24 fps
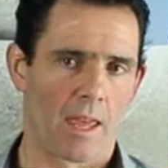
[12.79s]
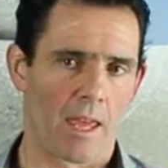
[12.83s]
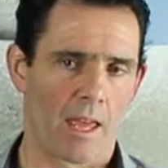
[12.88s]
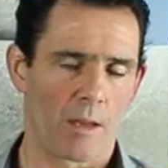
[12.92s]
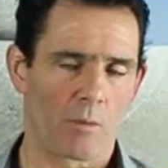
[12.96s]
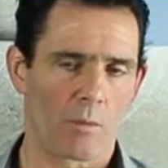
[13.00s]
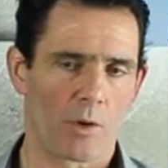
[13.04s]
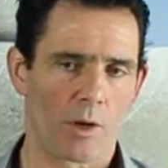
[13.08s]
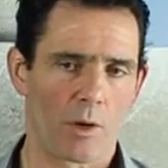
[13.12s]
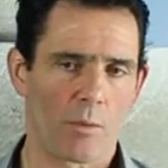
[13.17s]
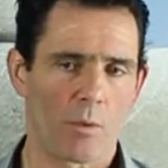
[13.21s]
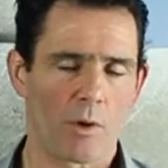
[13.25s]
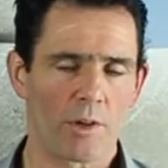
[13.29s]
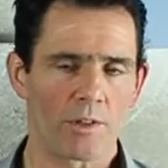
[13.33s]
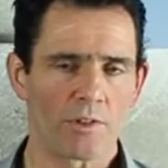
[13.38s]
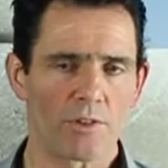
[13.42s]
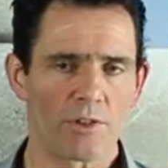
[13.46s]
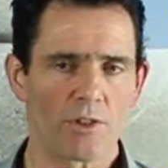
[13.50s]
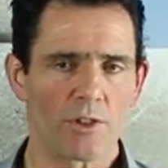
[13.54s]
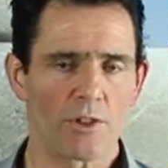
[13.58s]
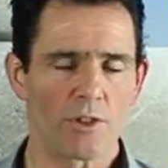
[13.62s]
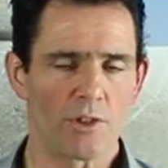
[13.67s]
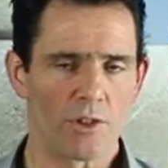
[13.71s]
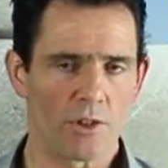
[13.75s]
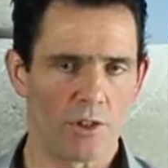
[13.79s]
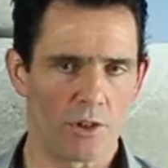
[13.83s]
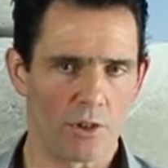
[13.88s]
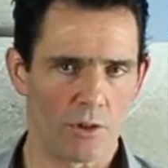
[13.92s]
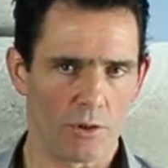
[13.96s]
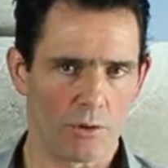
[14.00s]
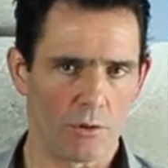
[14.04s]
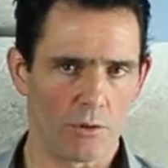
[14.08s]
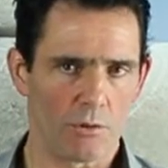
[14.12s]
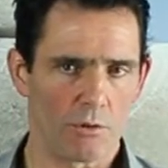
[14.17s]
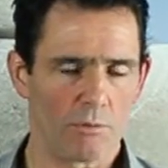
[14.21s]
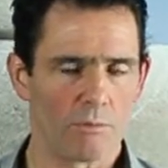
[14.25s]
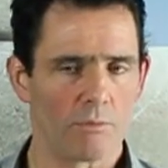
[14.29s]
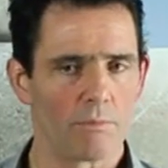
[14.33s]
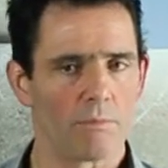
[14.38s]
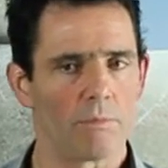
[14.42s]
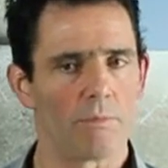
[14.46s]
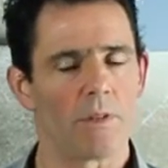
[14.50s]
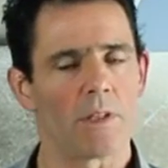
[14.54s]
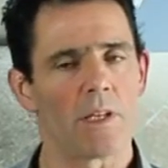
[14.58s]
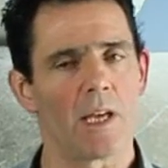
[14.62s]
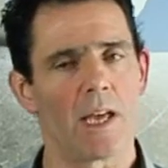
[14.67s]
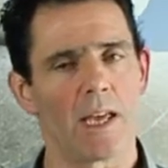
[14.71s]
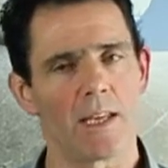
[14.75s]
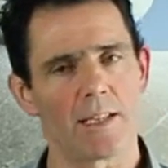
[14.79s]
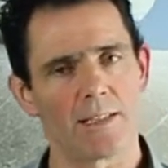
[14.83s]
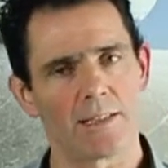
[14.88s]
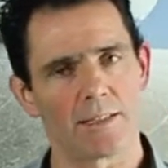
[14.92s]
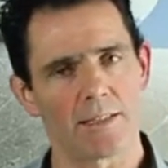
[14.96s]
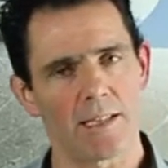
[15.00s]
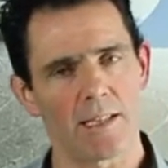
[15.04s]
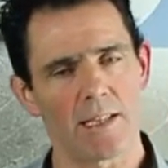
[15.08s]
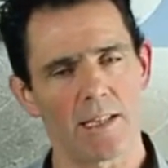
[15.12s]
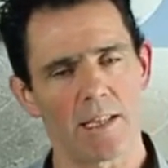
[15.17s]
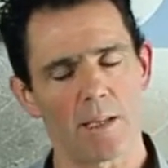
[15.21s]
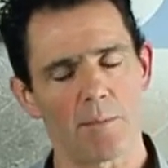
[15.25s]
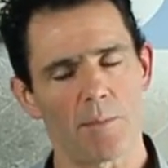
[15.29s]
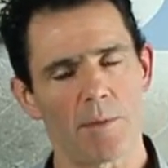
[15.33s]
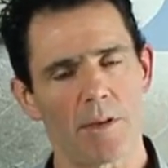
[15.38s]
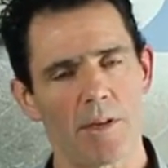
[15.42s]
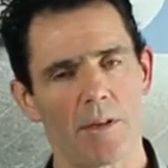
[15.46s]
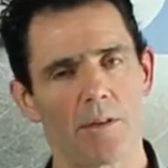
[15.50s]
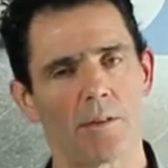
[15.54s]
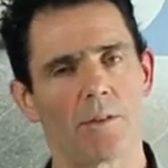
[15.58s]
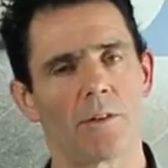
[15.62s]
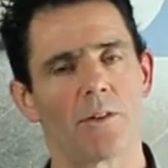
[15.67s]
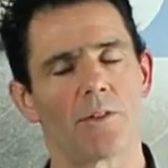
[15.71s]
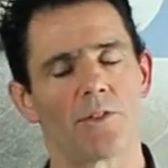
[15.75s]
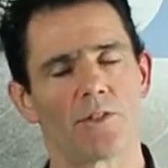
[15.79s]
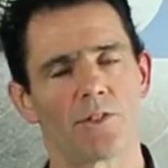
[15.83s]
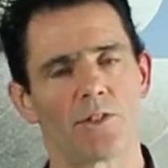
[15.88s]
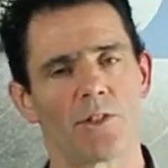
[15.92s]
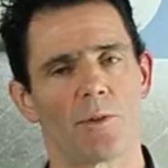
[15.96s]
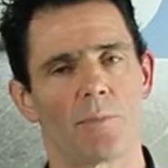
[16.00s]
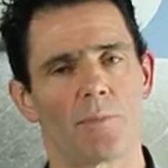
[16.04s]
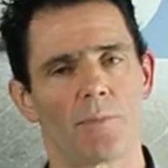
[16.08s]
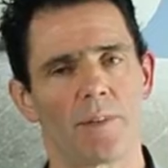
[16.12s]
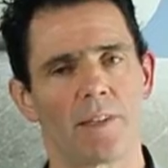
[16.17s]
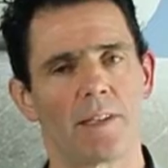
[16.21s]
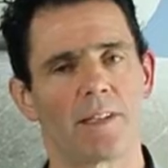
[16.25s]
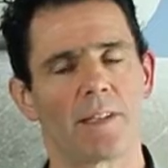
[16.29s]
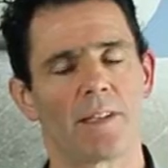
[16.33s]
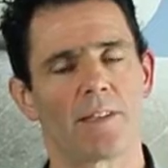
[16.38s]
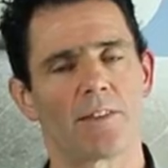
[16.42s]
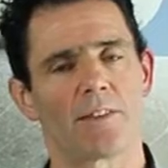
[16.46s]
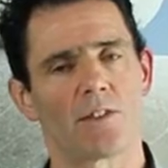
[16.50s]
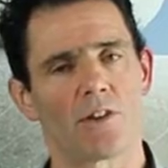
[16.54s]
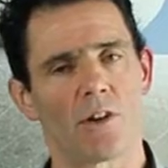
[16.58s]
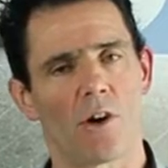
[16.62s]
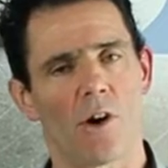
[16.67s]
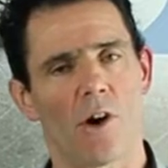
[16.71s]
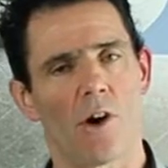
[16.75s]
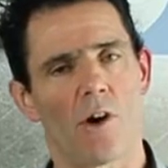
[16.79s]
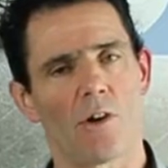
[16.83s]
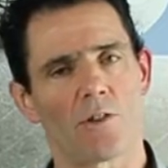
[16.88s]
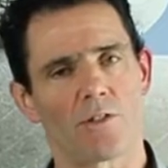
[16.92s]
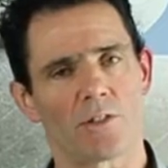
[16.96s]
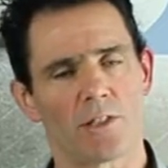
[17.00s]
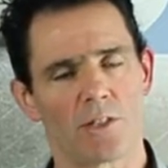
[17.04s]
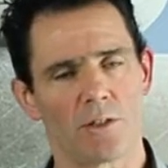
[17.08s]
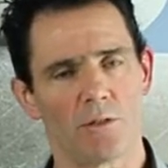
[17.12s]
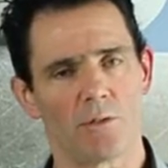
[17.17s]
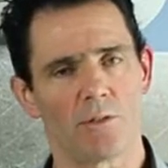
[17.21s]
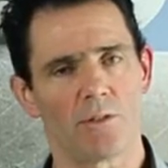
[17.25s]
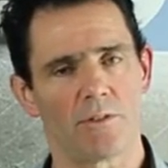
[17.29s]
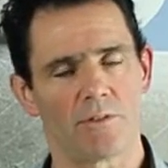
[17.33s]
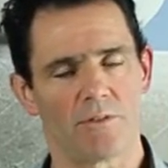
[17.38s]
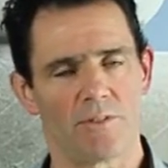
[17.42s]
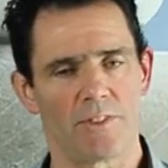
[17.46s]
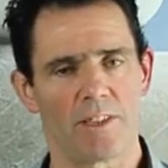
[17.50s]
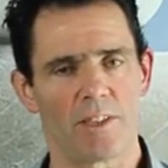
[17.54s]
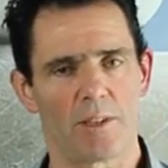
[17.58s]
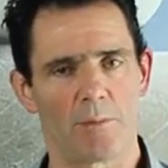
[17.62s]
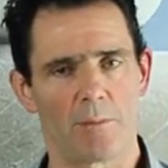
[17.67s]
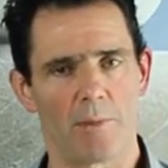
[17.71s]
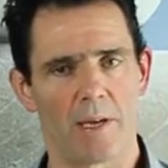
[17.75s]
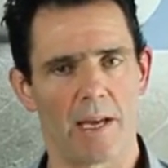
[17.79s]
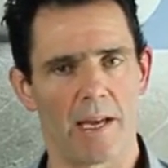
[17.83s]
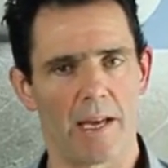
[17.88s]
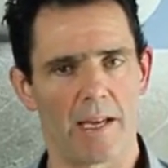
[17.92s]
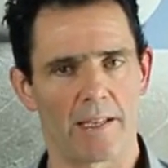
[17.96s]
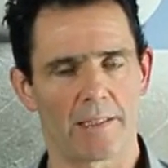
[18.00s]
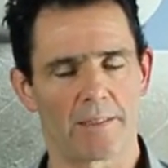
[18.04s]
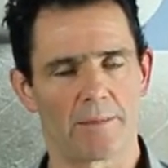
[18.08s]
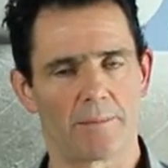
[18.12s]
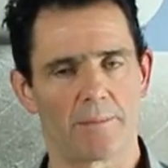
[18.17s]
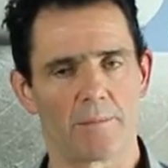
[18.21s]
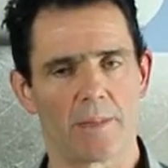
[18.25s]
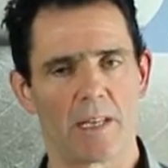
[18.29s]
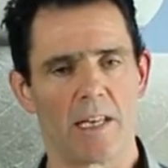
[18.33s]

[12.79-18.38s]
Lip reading: And what I want you to do is think about something that's causing you to feel bad.